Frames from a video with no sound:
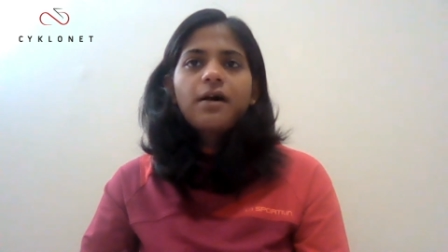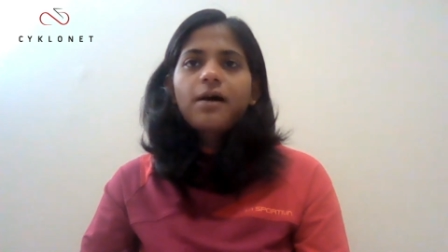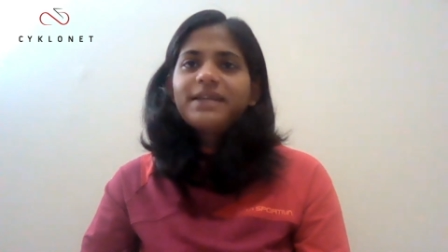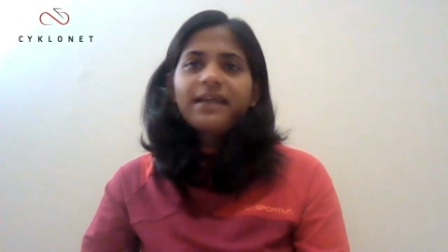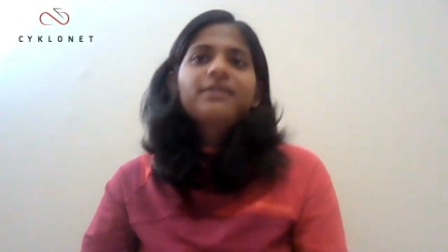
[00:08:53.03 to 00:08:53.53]

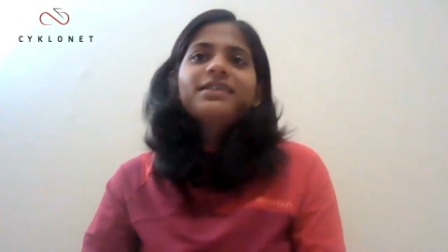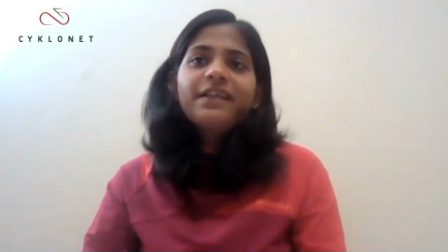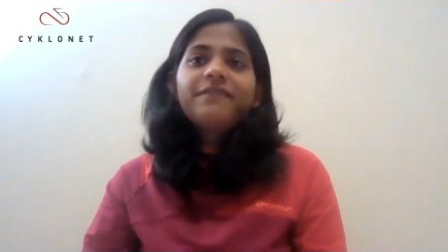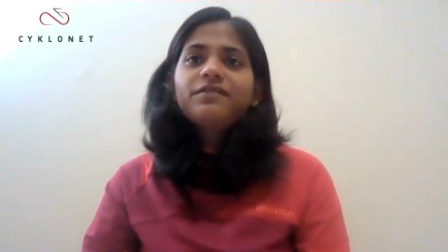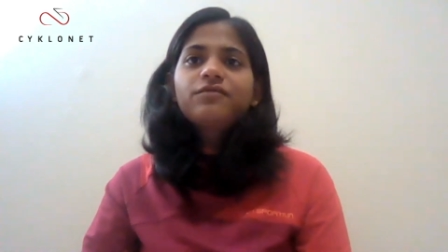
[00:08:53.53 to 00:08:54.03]
Deccan
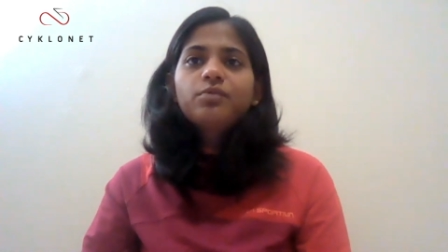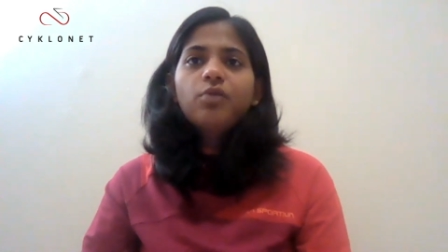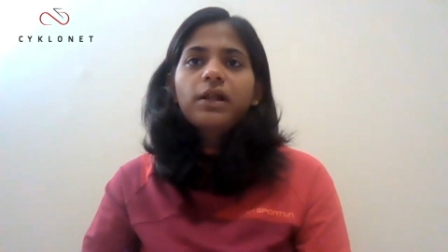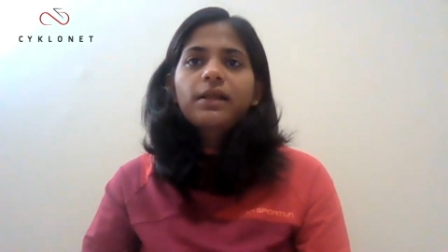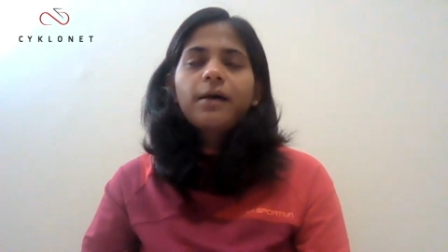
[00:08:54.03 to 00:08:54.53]
11
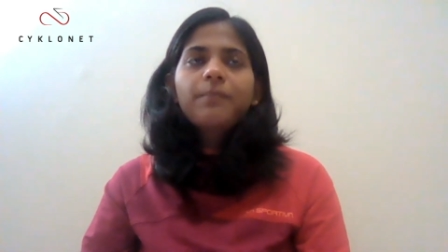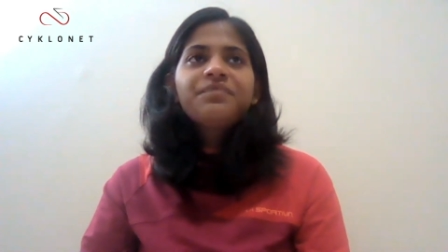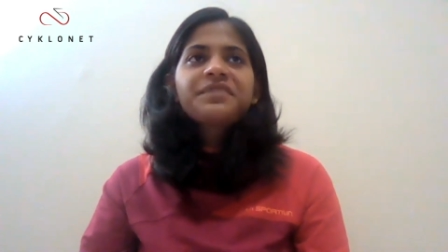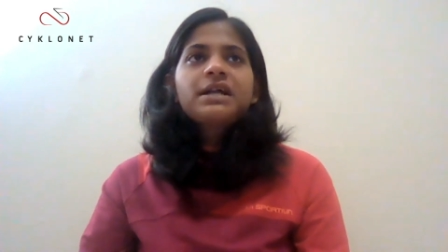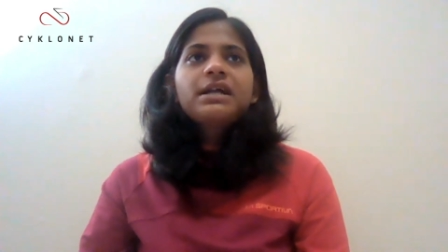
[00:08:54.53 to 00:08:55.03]
football club.
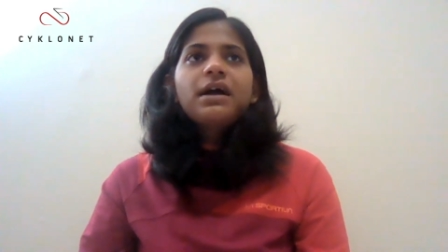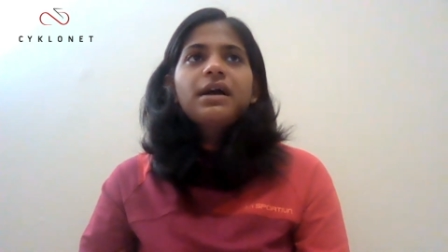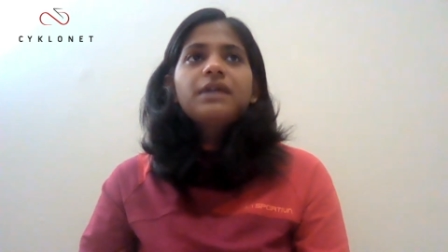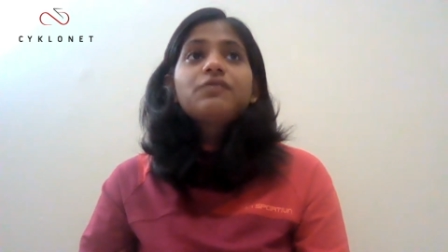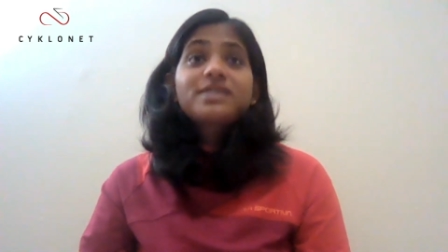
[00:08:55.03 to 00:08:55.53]

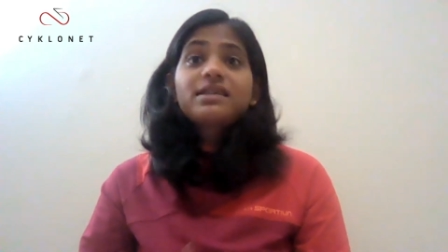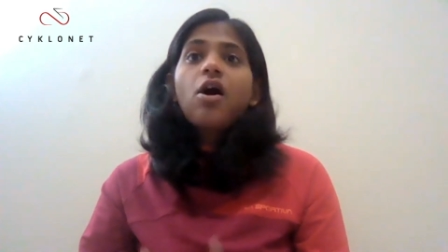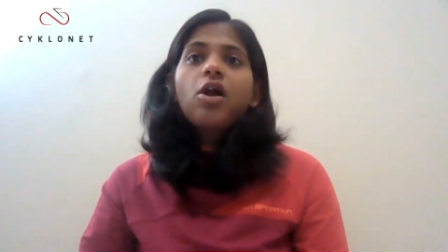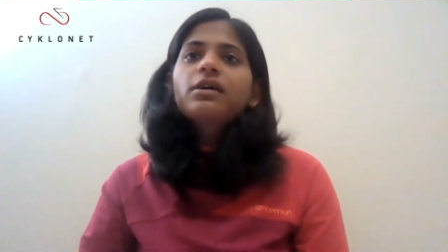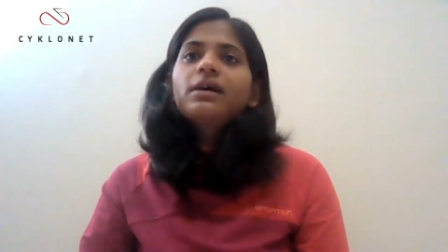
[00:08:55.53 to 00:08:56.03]
It was an
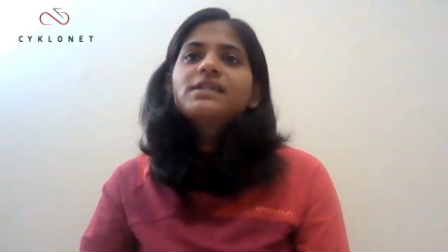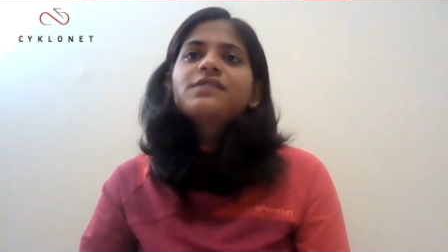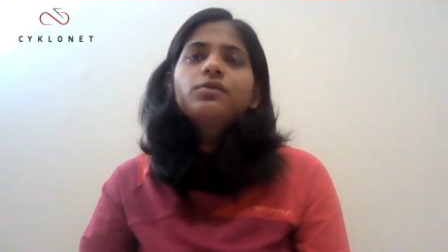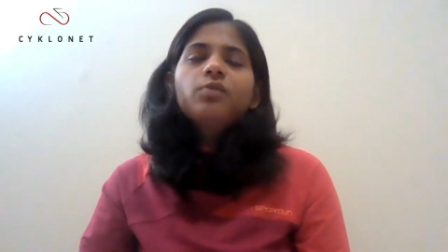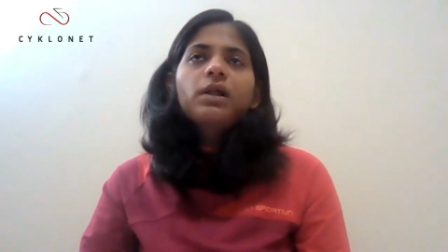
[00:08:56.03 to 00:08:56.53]
all
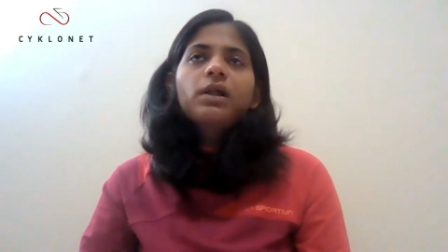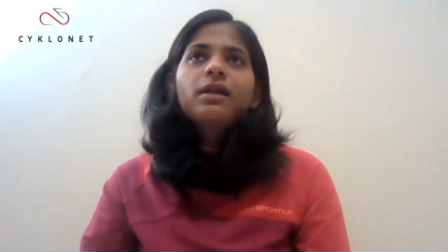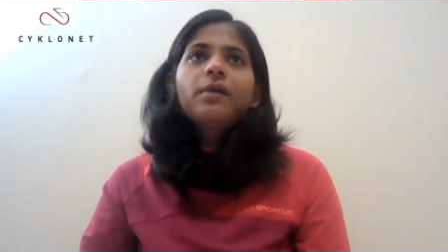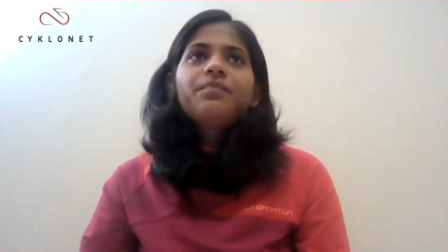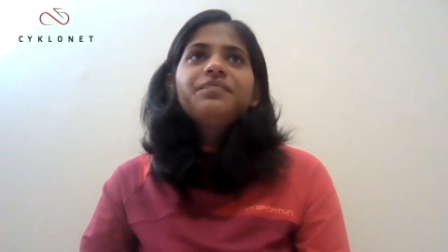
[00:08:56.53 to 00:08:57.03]
girls football
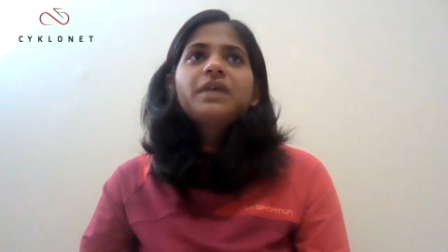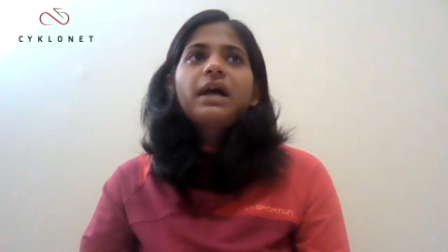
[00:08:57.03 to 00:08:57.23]
club,